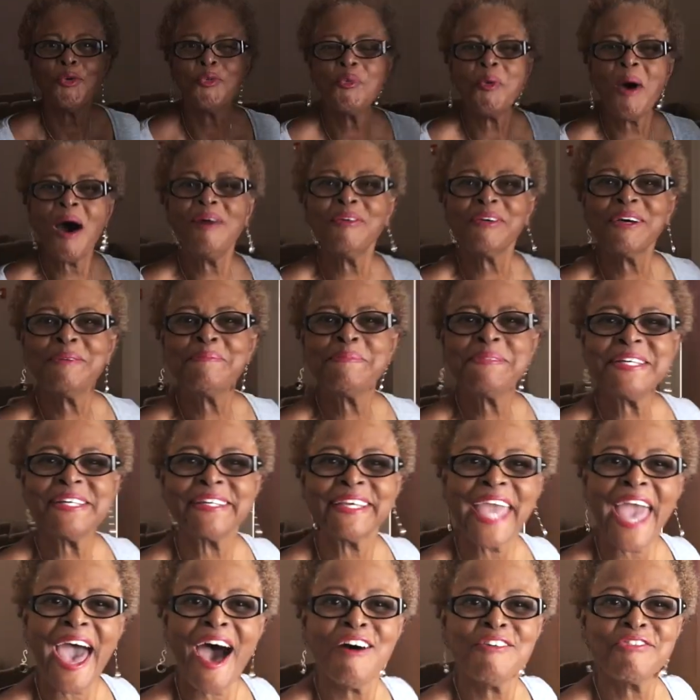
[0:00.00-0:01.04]
Welcome
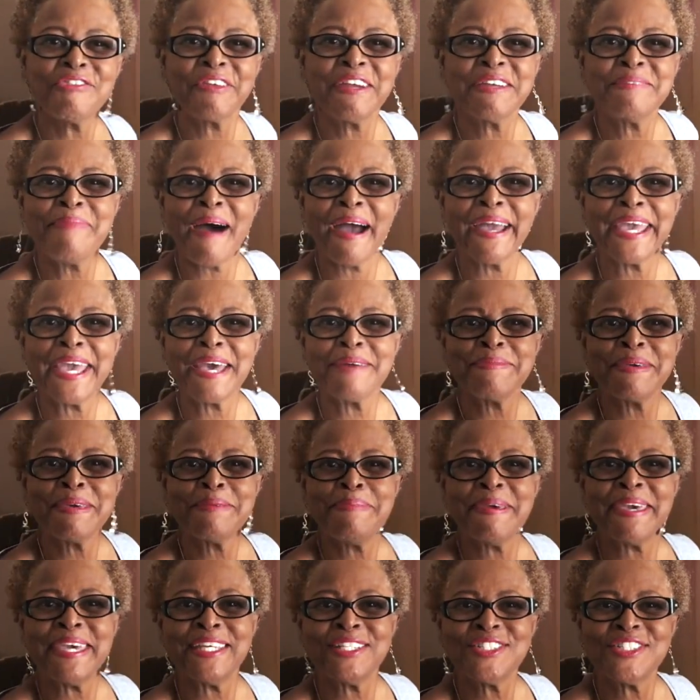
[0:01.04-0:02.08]
to Calvary Miami
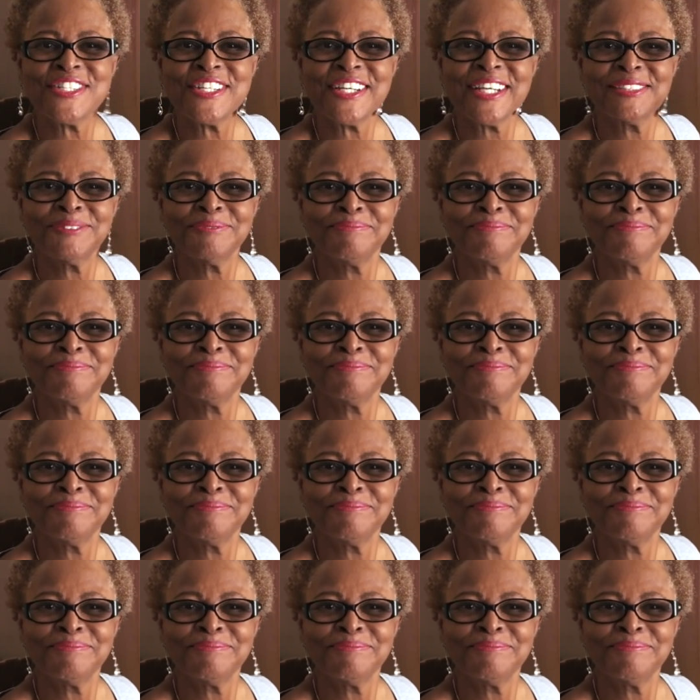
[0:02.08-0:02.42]
Beach.